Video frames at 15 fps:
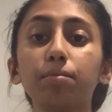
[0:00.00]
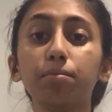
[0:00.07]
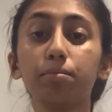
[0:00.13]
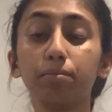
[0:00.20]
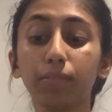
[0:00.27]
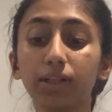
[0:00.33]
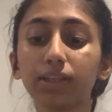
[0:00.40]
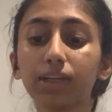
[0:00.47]

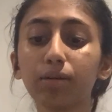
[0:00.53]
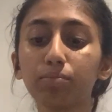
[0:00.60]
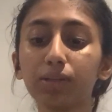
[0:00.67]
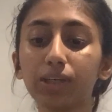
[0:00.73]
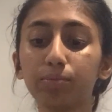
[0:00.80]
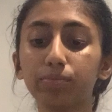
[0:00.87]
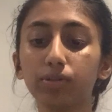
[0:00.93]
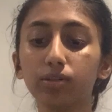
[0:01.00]
million
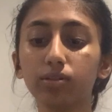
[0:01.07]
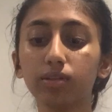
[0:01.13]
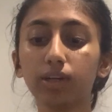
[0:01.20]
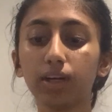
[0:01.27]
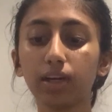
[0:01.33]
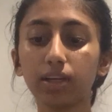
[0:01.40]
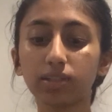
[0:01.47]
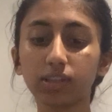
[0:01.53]
people
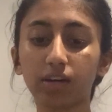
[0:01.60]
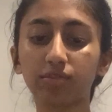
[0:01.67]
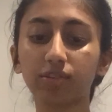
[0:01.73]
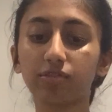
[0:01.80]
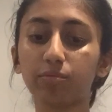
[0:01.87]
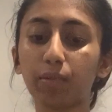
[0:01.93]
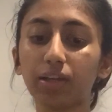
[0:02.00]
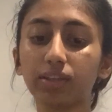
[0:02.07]
suffer
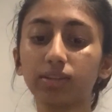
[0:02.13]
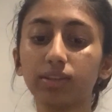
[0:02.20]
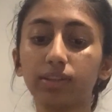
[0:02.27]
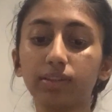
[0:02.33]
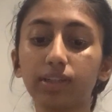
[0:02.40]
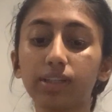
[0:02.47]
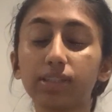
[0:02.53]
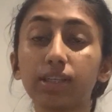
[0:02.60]
from mental illness,